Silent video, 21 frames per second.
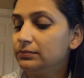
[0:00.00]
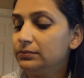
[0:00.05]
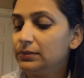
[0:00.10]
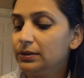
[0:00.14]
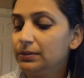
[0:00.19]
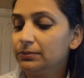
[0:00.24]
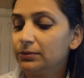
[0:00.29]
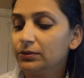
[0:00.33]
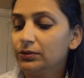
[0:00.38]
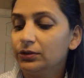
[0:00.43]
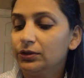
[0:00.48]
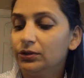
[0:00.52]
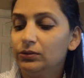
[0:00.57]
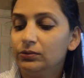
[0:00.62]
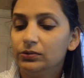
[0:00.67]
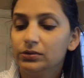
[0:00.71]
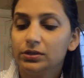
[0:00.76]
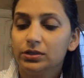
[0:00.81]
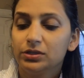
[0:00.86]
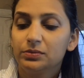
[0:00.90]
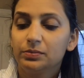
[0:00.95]
I'm going to
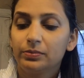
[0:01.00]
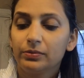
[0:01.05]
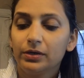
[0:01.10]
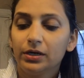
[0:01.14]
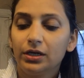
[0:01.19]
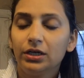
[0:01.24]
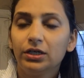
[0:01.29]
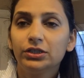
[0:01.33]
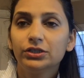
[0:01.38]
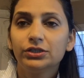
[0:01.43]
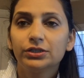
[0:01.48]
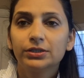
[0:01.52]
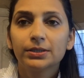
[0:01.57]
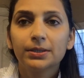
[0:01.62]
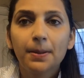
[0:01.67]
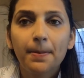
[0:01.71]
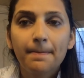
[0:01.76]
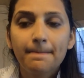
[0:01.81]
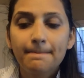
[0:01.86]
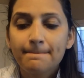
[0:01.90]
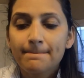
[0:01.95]
use its brush
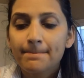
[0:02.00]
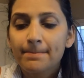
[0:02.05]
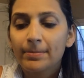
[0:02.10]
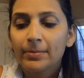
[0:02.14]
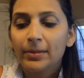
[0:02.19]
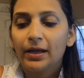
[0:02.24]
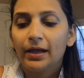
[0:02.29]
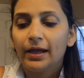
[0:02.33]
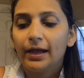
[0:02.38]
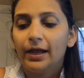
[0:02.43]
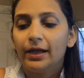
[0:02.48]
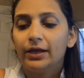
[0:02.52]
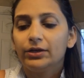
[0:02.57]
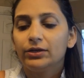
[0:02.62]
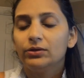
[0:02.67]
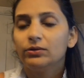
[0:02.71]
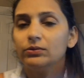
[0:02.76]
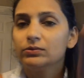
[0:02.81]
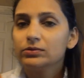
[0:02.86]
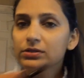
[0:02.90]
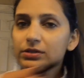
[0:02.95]
and
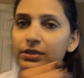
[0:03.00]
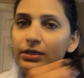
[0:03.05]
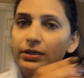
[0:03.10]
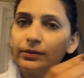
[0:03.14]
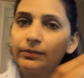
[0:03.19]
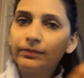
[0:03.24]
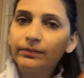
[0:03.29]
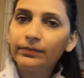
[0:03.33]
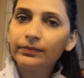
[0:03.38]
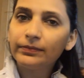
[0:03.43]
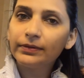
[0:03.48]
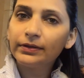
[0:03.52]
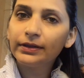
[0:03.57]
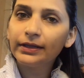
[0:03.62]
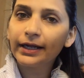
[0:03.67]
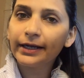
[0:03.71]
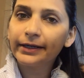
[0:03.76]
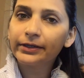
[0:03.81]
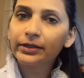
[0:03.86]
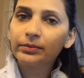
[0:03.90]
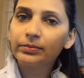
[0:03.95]
use the
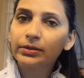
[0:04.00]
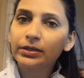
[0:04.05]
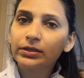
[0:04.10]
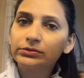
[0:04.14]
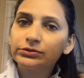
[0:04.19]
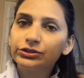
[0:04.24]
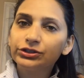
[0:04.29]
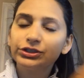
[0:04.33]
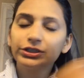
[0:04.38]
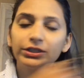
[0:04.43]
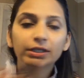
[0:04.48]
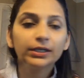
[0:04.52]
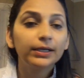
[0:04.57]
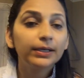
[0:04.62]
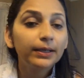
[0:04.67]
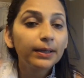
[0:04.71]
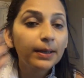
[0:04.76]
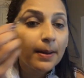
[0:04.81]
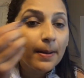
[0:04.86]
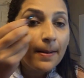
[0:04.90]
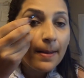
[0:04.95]
lighter brown
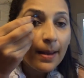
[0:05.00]
shade